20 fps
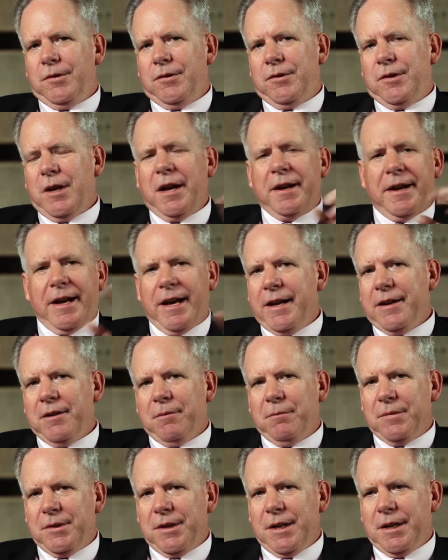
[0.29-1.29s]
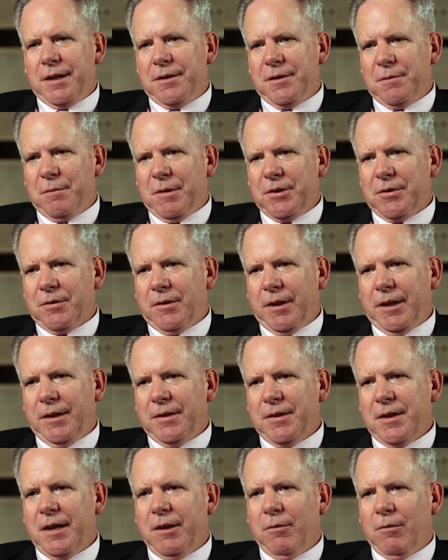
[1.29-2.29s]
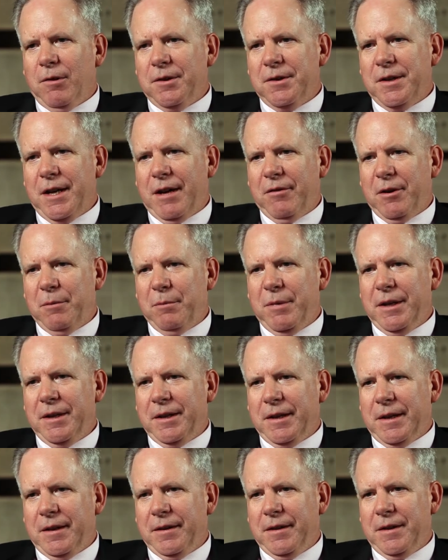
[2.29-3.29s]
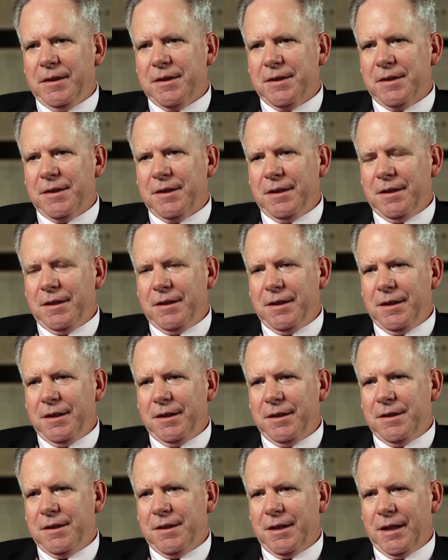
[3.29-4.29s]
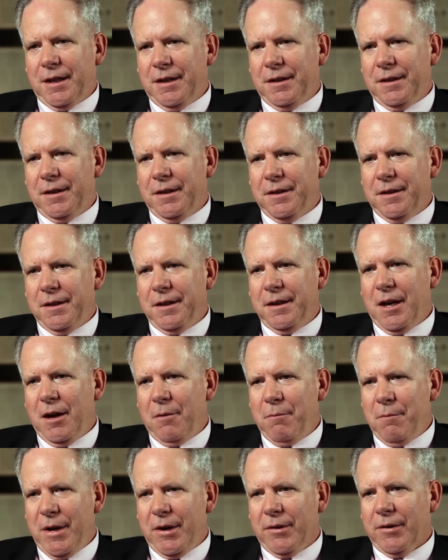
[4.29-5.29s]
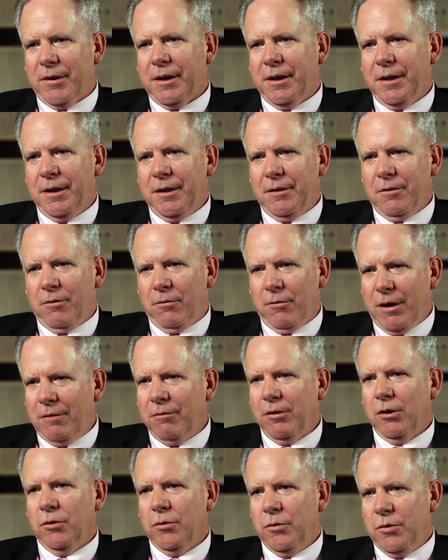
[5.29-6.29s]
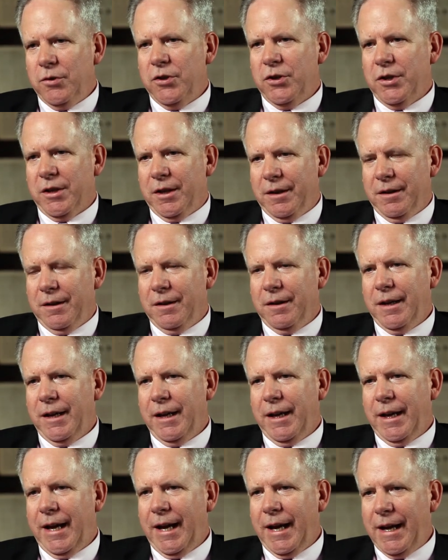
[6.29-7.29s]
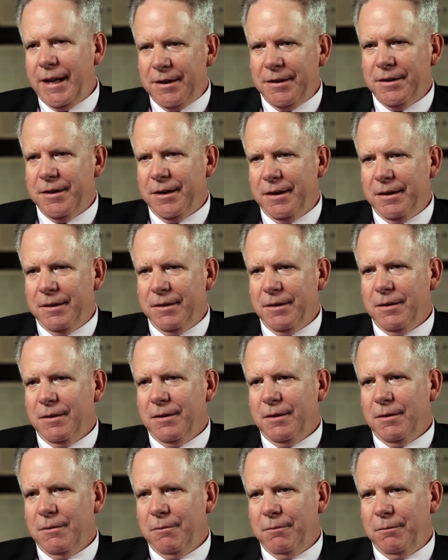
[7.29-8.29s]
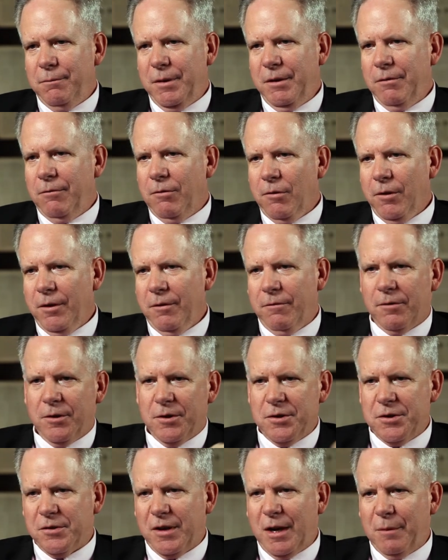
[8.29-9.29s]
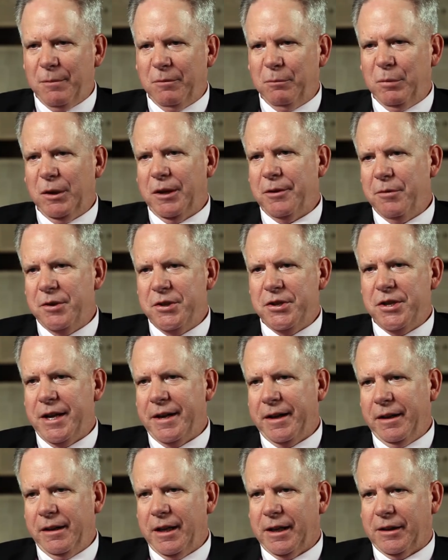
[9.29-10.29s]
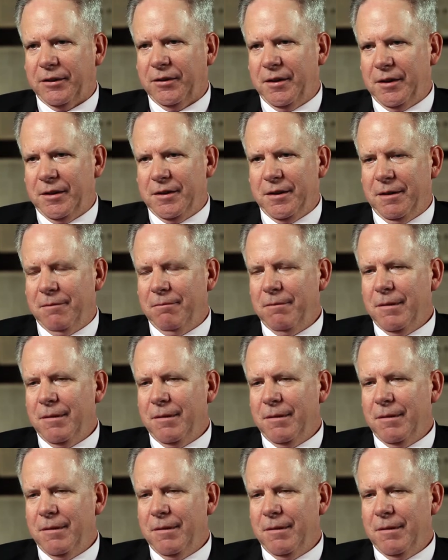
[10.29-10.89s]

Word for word: John Adams had as much right as anyone to have an opinion on this, and he said that the American Revolution ended before the first drop of blood was shed at Lexington,